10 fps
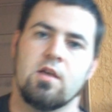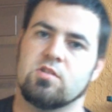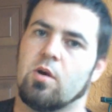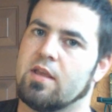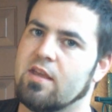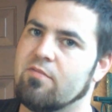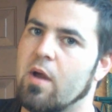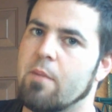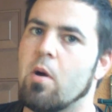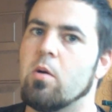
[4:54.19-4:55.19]
So I give
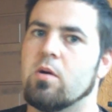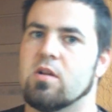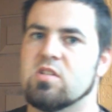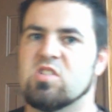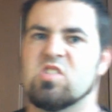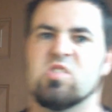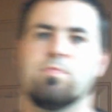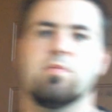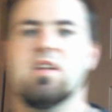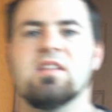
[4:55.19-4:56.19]
my opponent a
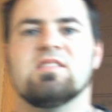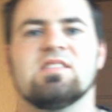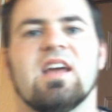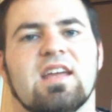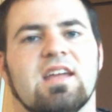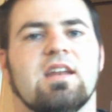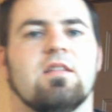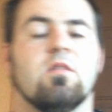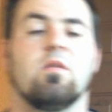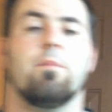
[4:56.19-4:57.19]
split second
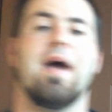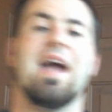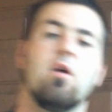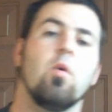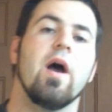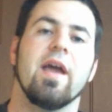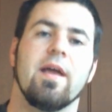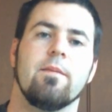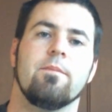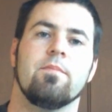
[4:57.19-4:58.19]
either to back away
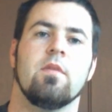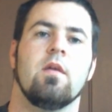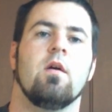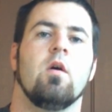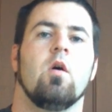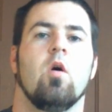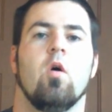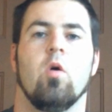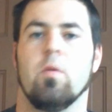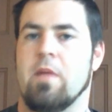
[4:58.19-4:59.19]

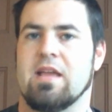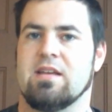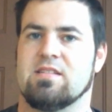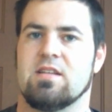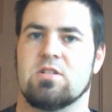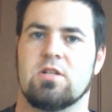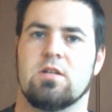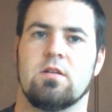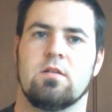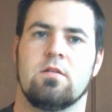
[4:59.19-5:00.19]
or make a decision.
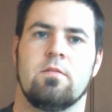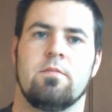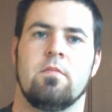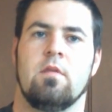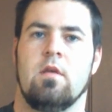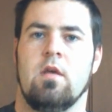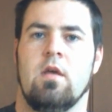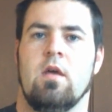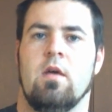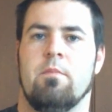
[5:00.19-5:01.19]

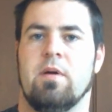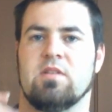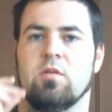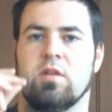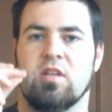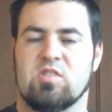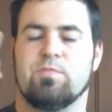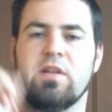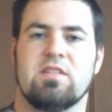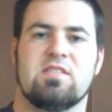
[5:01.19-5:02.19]
but it's only a
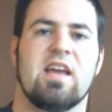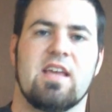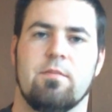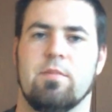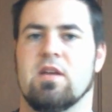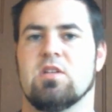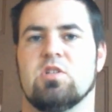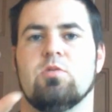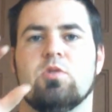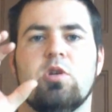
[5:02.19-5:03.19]
split second
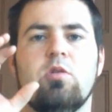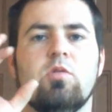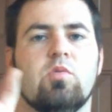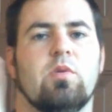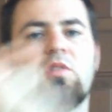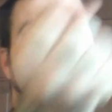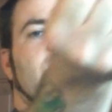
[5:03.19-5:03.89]
because you choose, once you